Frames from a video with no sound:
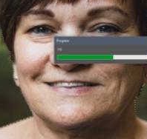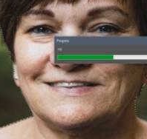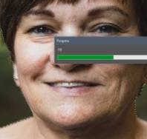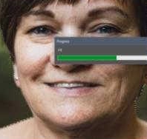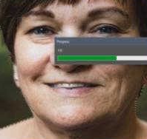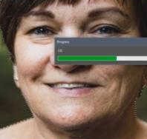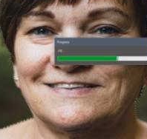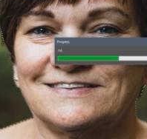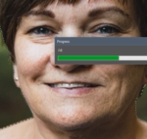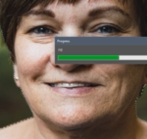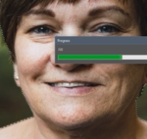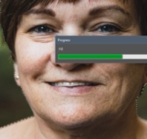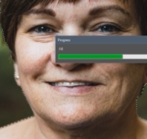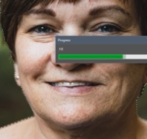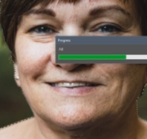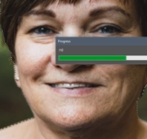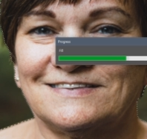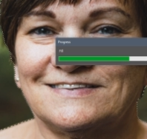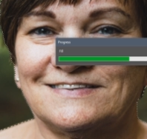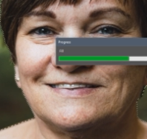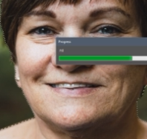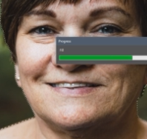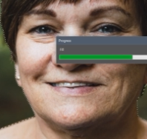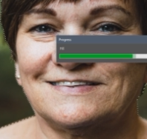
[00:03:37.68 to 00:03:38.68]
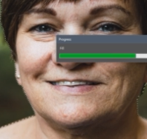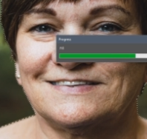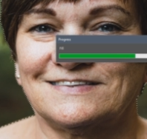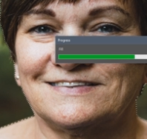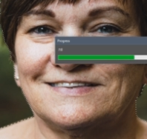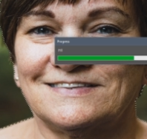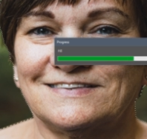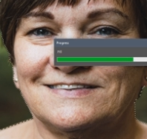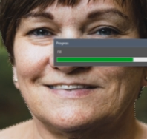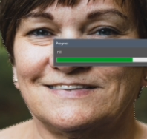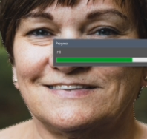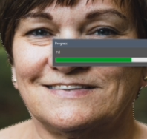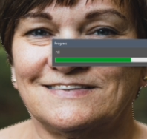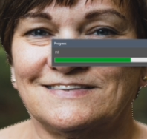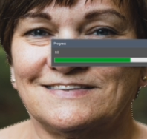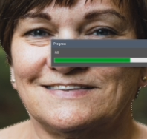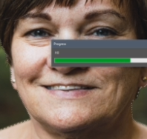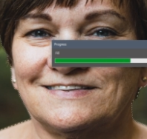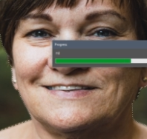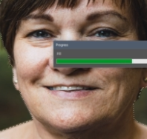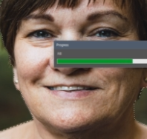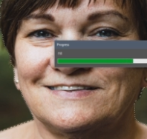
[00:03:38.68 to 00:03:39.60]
(no one is talking)